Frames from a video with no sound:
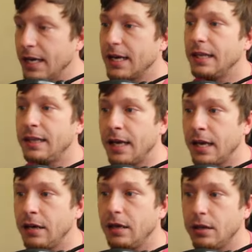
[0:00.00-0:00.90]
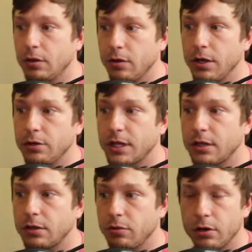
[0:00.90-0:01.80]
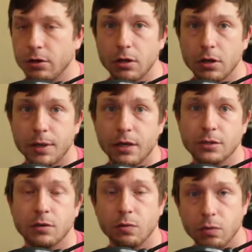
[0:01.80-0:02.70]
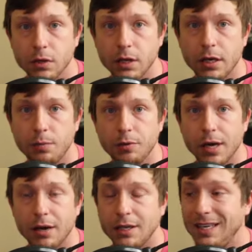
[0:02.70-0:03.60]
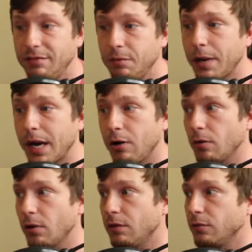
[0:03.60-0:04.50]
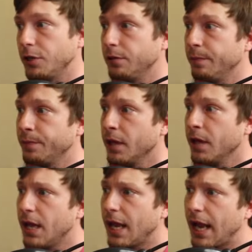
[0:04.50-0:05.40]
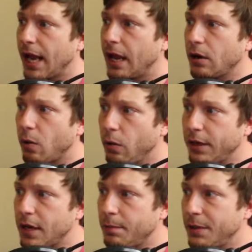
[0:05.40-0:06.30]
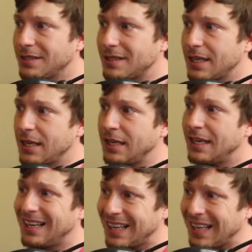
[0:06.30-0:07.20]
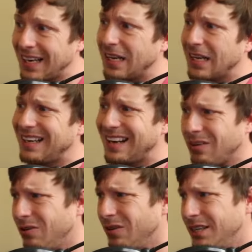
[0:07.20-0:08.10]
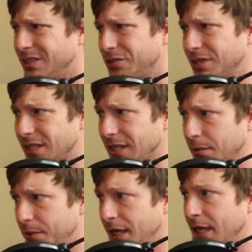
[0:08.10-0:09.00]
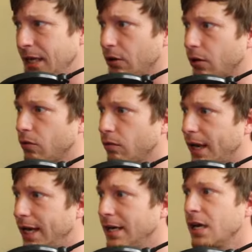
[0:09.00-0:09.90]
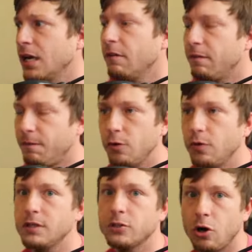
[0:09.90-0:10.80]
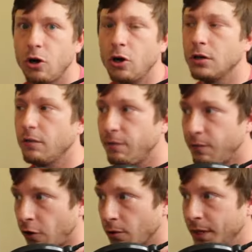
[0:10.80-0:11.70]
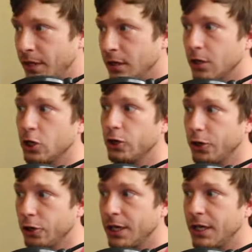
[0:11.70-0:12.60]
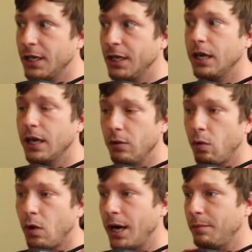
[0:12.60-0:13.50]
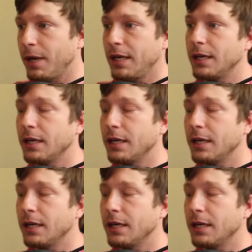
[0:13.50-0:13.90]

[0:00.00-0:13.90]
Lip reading: then the critters at the Critter Clubhouse can really help you out and even power level you. And with that being said, again, not all industries at the beginning are great. Focus on farming, cooking, and winemaking.